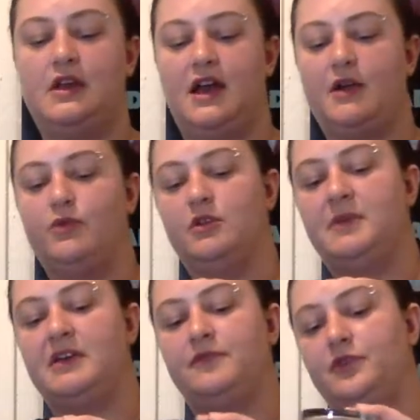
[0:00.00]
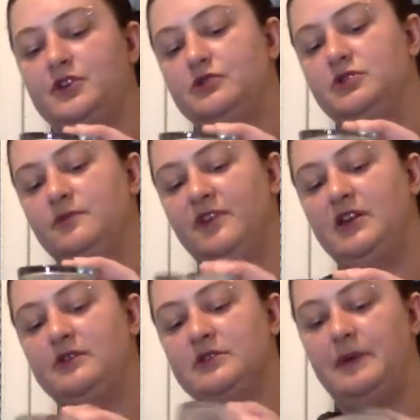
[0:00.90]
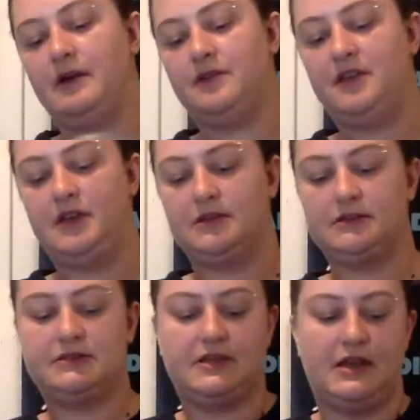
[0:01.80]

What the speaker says: I will make full YouTube videos about things.